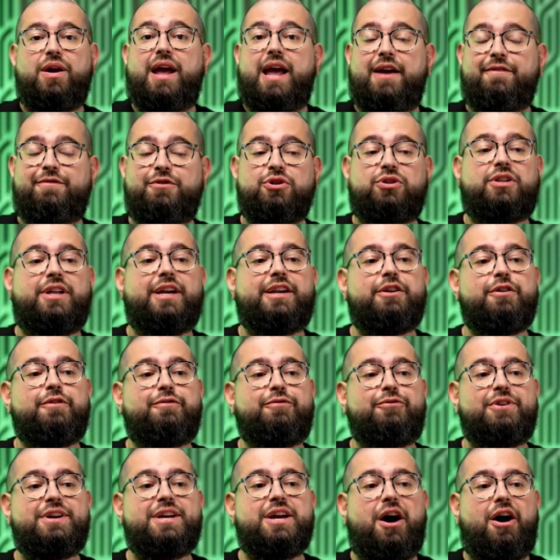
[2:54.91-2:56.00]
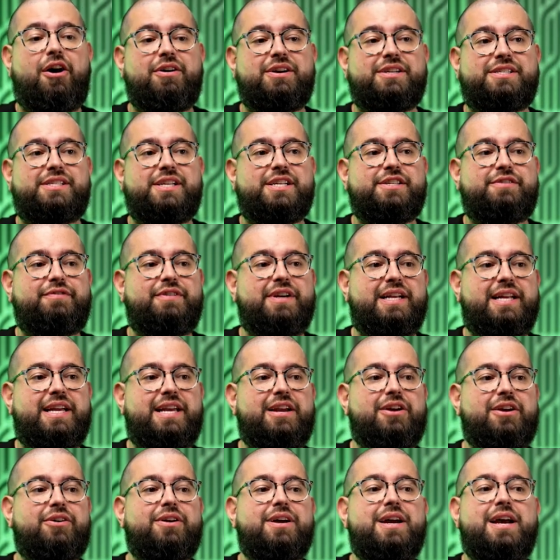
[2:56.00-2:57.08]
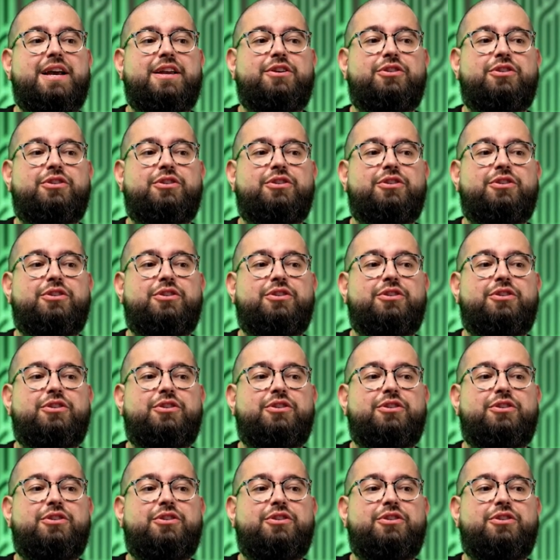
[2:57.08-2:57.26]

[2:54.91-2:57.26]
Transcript: If you click your free R S S feed here,